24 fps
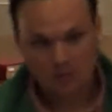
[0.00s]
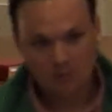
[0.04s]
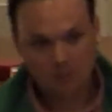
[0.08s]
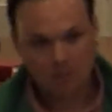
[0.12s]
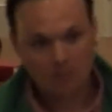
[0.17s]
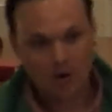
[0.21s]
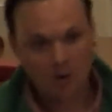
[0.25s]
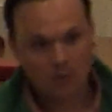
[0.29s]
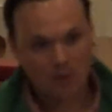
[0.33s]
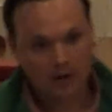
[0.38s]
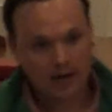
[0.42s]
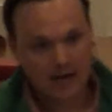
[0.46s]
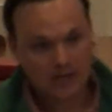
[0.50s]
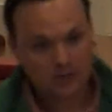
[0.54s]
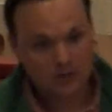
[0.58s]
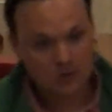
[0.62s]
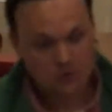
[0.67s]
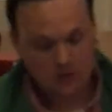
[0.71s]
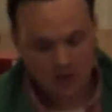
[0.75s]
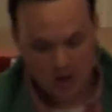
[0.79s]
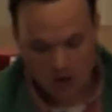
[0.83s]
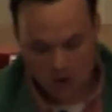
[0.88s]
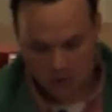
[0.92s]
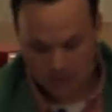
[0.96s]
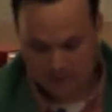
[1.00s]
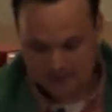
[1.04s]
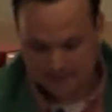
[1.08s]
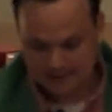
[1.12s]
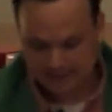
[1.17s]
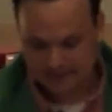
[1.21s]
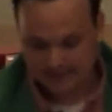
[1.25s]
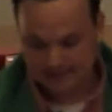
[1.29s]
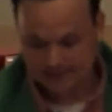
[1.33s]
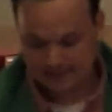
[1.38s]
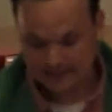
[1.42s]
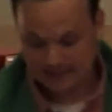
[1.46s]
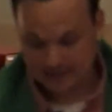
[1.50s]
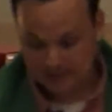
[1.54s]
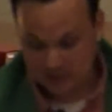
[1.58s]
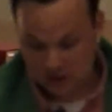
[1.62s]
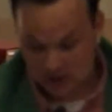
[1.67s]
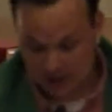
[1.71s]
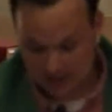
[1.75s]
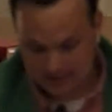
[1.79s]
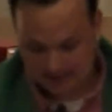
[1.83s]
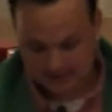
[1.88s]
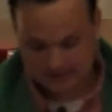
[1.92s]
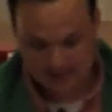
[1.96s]
But what I do know is it is an
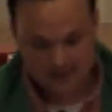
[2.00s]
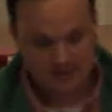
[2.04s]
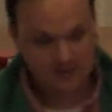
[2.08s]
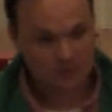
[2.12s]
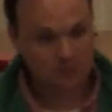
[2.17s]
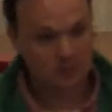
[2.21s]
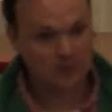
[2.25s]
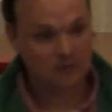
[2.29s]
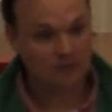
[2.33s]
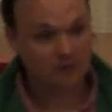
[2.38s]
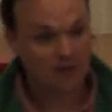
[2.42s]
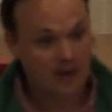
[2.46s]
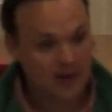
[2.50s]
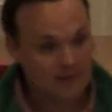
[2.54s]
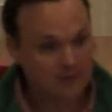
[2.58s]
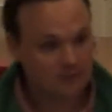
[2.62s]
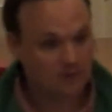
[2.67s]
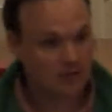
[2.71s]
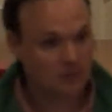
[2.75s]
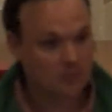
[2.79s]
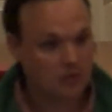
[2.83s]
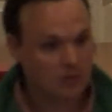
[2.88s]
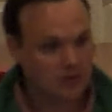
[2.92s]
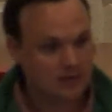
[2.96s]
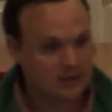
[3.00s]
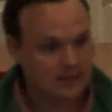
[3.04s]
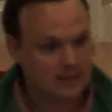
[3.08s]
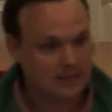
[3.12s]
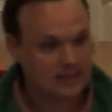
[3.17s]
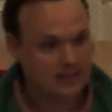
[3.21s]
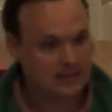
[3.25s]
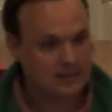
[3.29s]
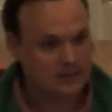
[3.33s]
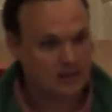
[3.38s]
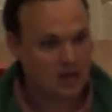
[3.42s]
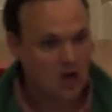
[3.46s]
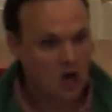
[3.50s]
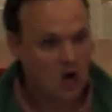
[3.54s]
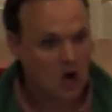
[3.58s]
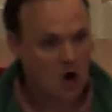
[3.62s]
injustice when faith communities